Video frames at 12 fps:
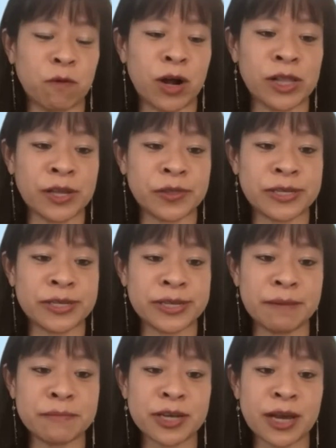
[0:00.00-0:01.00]
while at the
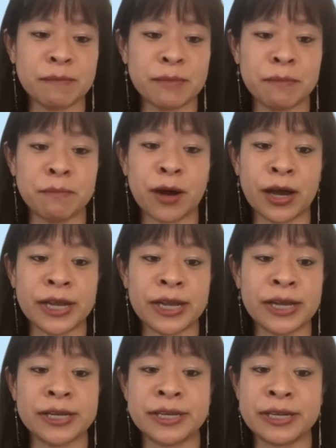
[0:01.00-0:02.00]
same time embodying